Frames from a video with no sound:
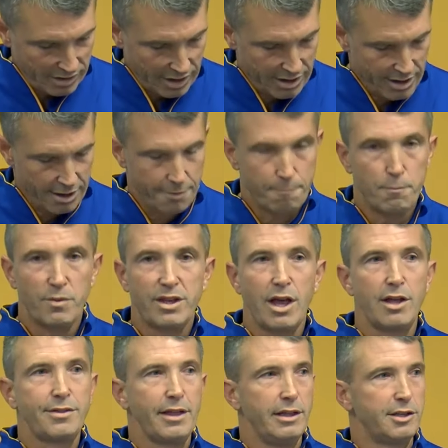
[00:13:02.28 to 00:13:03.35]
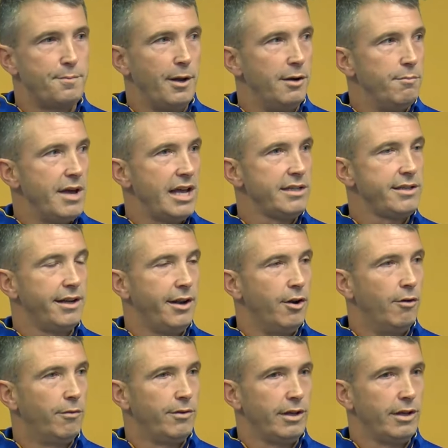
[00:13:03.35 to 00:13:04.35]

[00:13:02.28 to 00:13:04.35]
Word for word: Um, the other thing that's been amazing and over